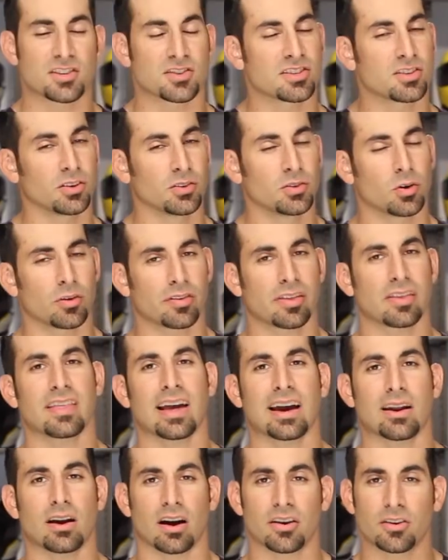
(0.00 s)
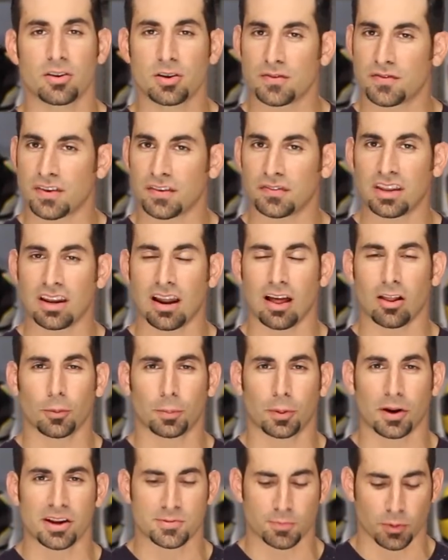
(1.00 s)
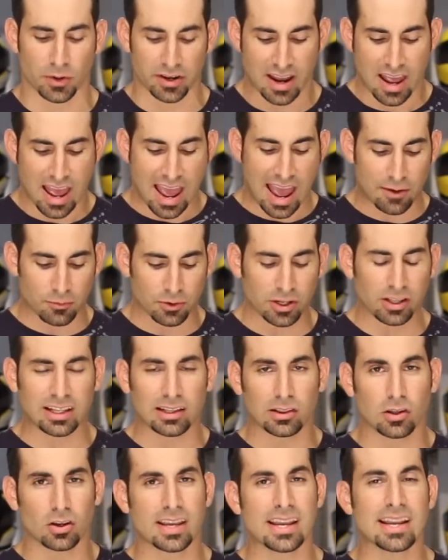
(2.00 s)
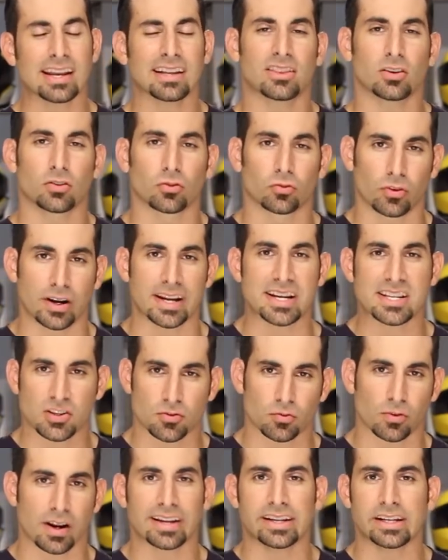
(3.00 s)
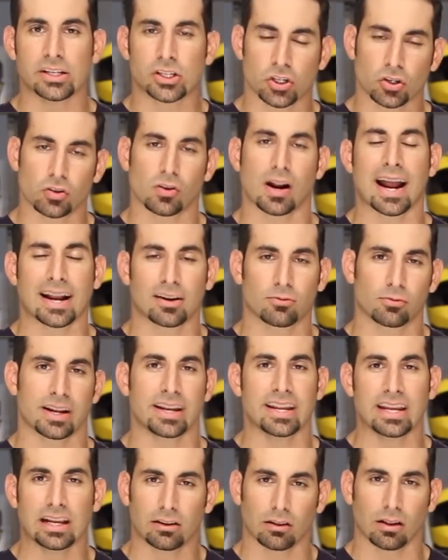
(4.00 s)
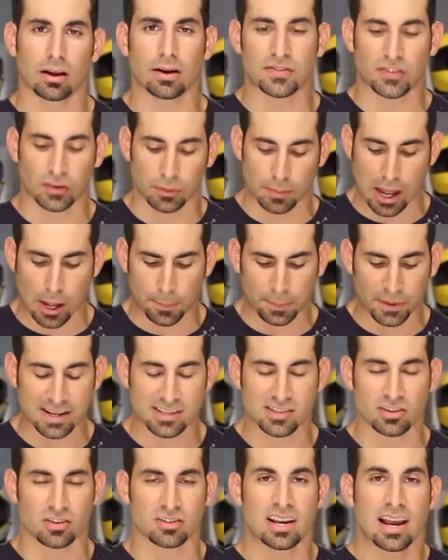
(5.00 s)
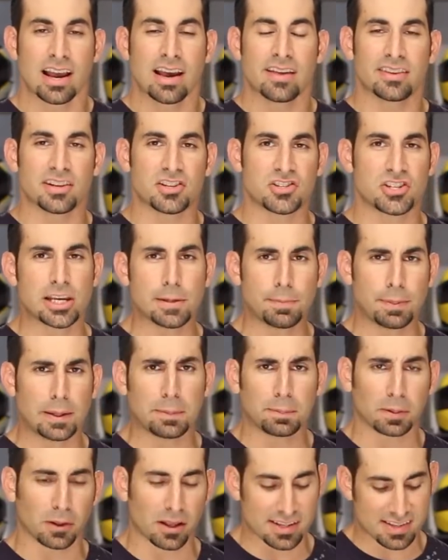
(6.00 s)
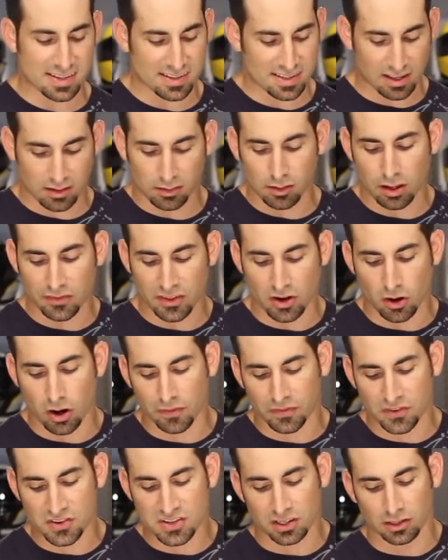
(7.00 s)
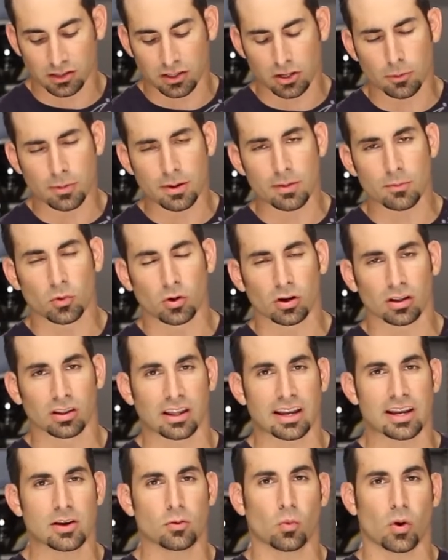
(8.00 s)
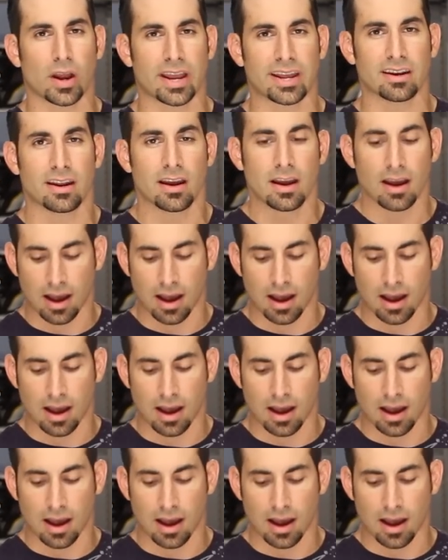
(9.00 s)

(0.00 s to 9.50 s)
you're still north of that $150 price point, and really looking at the race-ready, track-ready gloves from Alpinestars. The GP Plus is the glove that offers you a little bit more lightweight,